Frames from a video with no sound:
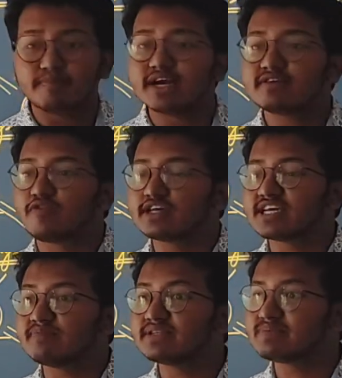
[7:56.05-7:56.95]
But for
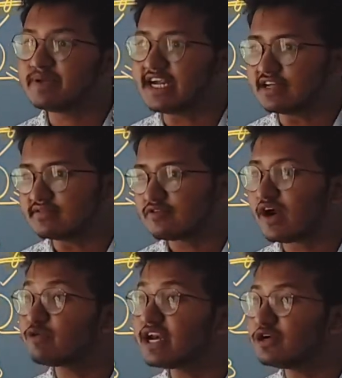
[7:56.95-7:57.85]
example, speed,
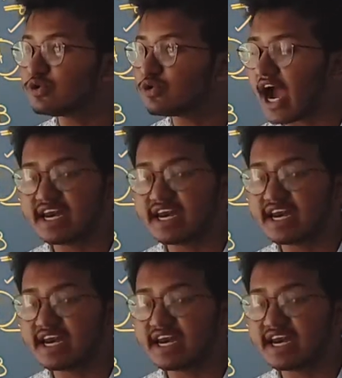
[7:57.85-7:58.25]
what do I need to know?